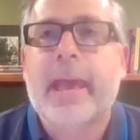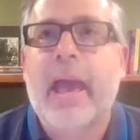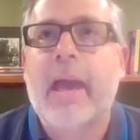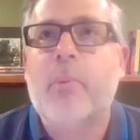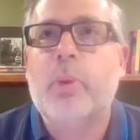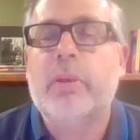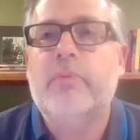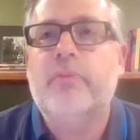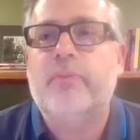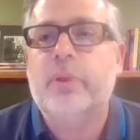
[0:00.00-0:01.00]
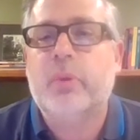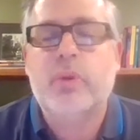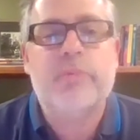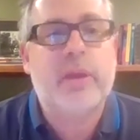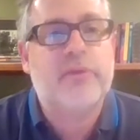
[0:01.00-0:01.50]
And we've
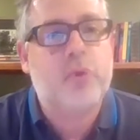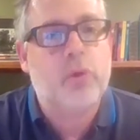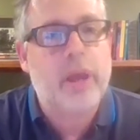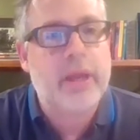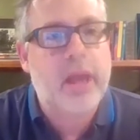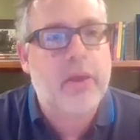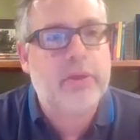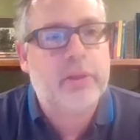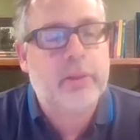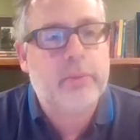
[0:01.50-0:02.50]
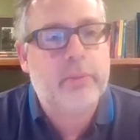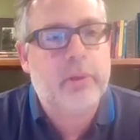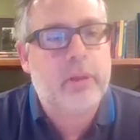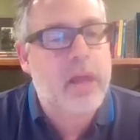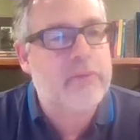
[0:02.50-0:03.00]
made a foray now into a
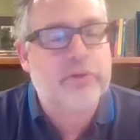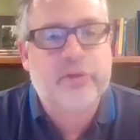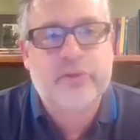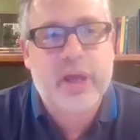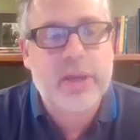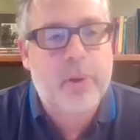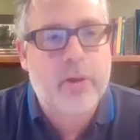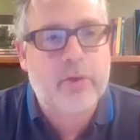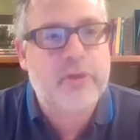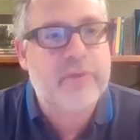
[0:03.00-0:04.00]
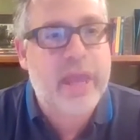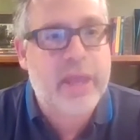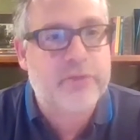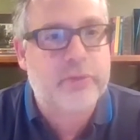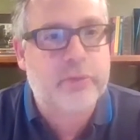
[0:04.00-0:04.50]
lot of our society partners have
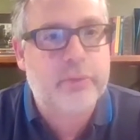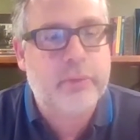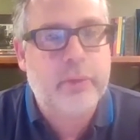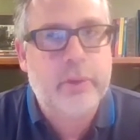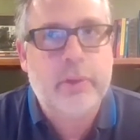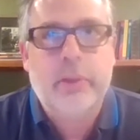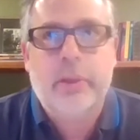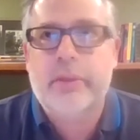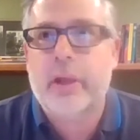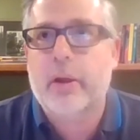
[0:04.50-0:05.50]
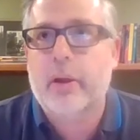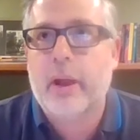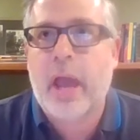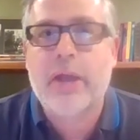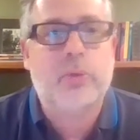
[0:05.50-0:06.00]
canceled their
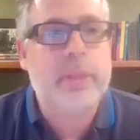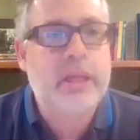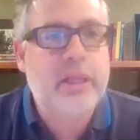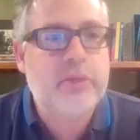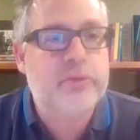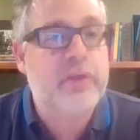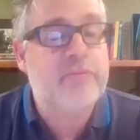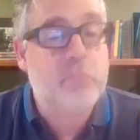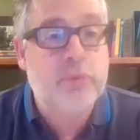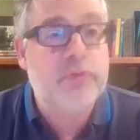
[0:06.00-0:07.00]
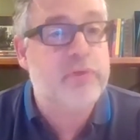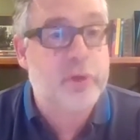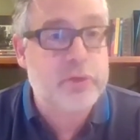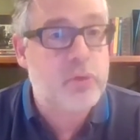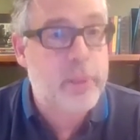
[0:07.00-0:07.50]
annual meetings, or they've moved to
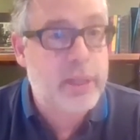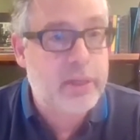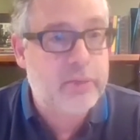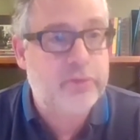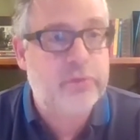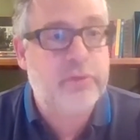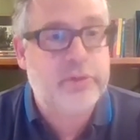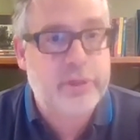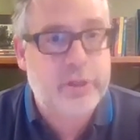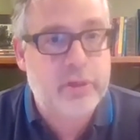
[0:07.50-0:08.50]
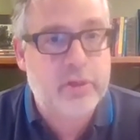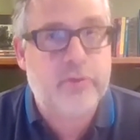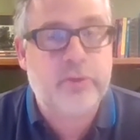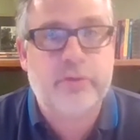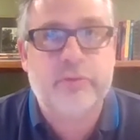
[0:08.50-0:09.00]
virtual meetings this year
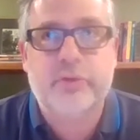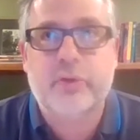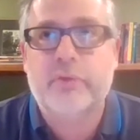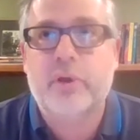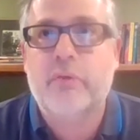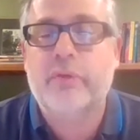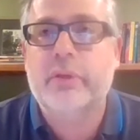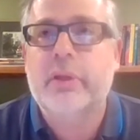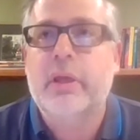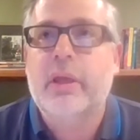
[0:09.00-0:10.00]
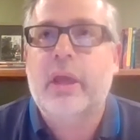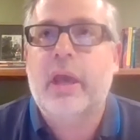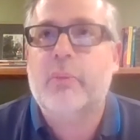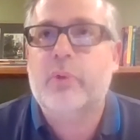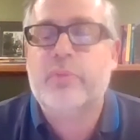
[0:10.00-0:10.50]
as a result of COVID.
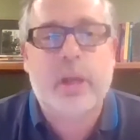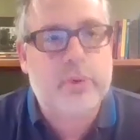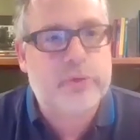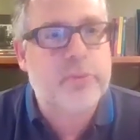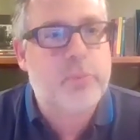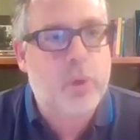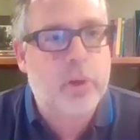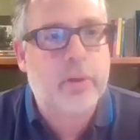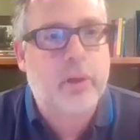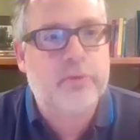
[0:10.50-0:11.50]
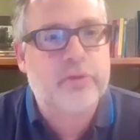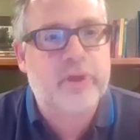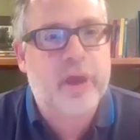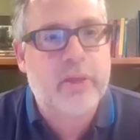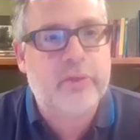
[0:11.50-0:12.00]
And we've been able to support our
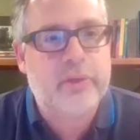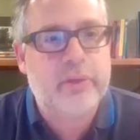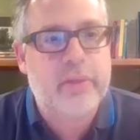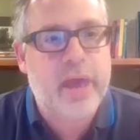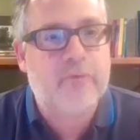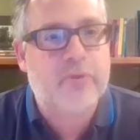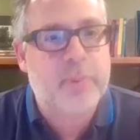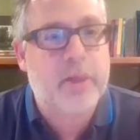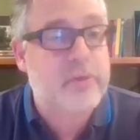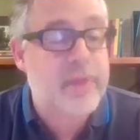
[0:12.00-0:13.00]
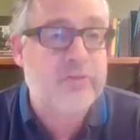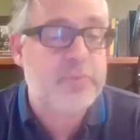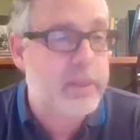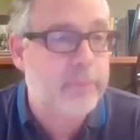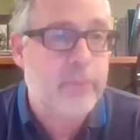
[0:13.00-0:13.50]
societies in that respect. So that's
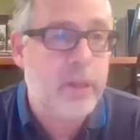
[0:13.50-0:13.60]
been,